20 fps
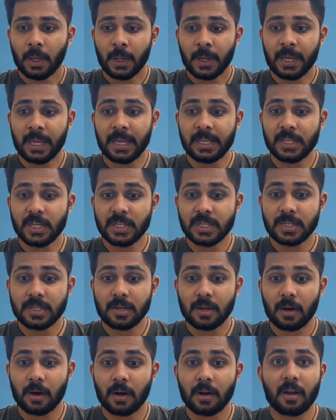He just
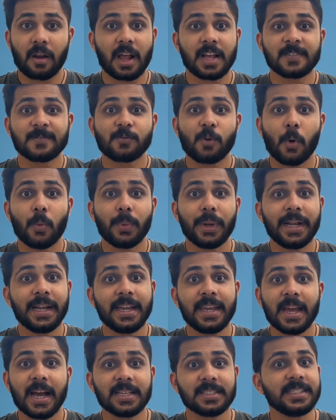transformed
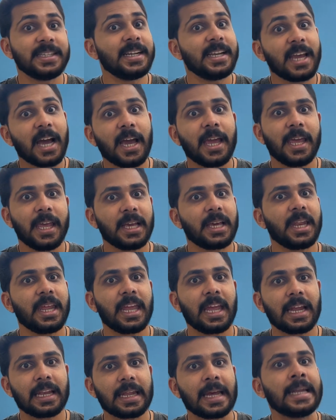India A
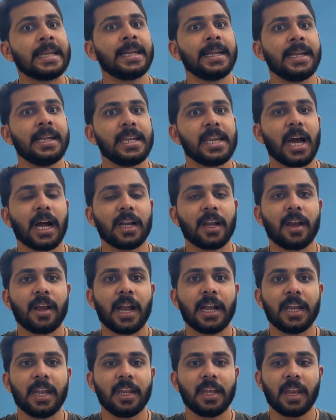cricket and India under
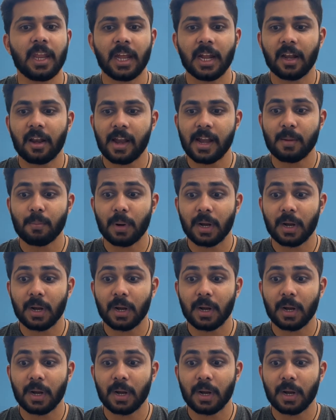19 cricket, right?